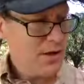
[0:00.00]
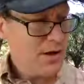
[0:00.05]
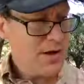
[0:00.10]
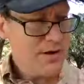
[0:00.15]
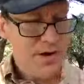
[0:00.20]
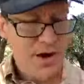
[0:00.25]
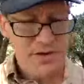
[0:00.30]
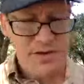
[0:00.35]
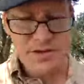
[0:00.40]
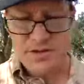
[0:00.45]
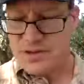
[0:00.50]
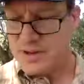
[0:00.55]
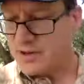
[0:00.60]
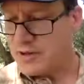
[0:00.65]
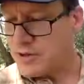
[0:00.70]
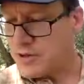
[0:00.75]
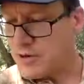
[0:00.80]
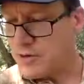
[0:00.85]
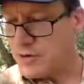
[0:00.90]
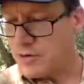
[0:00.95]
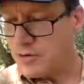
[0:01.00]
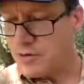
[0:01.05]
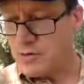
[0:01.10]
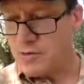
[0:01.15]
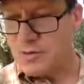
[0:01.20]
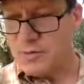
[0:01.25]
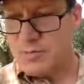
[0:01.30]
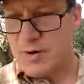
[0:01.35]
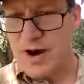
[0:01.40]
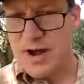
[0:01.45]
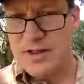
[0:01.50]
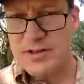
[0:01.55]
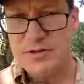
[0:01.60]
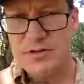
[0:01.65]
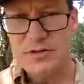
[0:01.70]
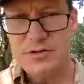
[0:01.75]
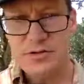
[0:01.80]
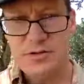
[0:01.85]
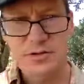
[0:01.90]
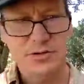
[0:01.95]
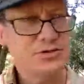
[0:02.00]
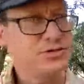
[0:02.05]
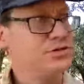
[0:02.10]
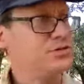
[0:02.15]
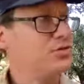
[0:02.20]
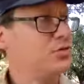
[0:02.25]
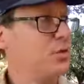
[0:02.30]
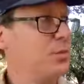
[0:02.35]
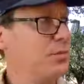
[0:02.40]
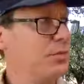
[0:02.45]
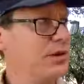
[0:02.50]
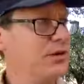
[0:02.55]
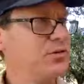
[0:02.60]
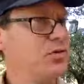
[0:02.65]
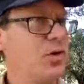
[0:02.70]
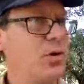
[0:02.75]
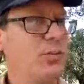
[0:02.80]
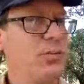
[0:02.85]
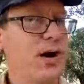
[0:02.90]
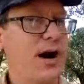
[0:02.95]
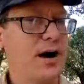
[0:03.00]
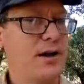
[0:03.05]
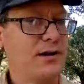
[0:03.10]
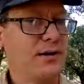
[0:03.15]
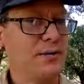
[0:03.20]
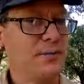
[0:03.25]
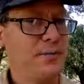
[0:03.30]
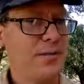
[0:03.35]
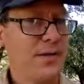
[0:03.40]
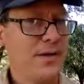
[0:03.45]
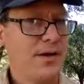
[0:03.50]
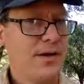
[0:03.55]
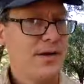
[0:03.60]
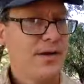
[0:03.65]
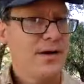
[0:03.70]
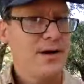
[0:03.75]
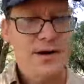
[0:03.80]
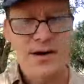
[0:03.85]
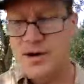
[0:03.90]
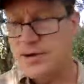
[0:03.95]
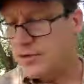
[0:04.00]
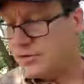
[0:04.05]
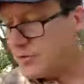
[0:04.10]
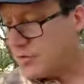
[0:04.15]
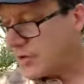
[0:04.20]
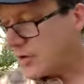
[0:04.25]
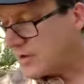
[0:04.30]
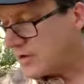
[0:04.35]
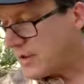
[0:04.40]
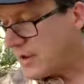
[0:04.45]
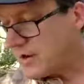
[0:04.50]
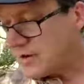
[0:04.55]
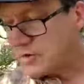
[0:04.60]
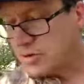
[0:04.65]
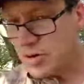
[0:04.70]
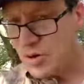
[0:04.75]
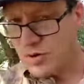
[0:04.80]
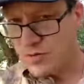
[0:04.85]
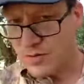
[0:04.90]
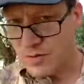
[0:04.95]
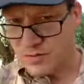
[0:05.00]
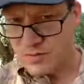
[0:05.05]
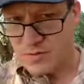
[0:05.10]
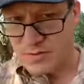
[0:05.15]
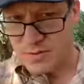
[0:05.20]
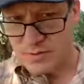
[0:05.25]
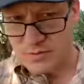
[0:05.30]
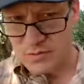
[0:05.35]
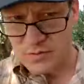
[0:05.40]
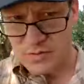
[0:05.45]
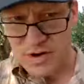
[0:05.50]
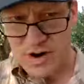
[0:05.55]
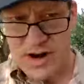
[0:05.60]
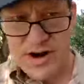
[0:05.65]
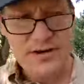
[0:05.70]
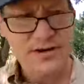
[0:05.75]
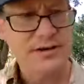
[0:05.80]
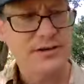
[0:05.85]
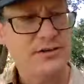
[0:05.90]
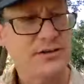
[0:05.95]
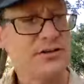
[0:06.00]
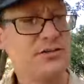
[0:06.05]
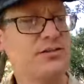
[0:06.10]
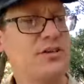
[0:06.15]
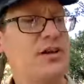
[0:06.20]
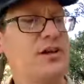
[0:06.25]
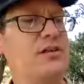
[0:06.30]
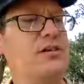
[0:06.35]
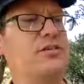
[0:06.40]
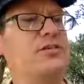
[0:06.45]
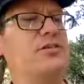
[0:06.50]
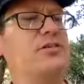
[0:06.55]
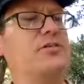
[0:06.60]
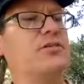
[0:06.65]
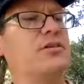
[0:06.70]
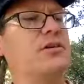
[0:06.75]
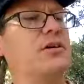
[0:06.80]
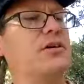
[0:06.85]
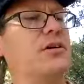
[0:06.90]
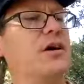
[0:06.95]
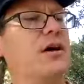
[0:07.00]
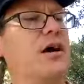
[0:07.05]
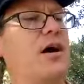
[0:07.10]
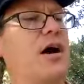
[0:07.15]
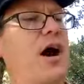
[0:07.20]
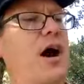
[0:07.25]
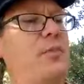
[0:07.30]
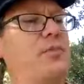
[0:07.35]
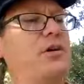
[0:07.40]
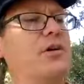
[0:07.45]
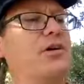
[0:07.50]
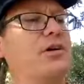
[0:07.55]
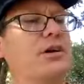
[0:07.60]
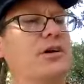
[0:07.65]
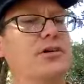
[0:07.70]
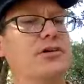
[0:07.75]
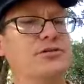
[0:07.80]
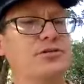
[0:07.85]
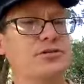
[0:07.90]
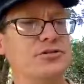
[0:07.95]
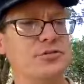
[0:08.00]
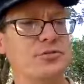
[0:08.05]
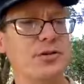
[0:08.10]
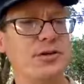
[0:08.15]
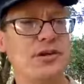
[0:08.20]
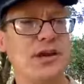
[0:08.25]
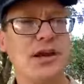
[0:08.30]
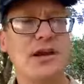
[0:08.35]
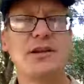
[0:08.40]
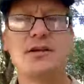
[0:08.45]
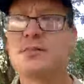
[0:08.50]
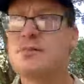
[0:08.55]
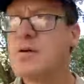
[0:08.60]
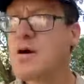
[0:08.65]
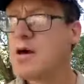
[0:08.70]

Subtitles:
Another thing that you can do with pollen dilutions or mentor pollen is you can take two different varieties. Let's say this is Omnicolor, so it's baccatum.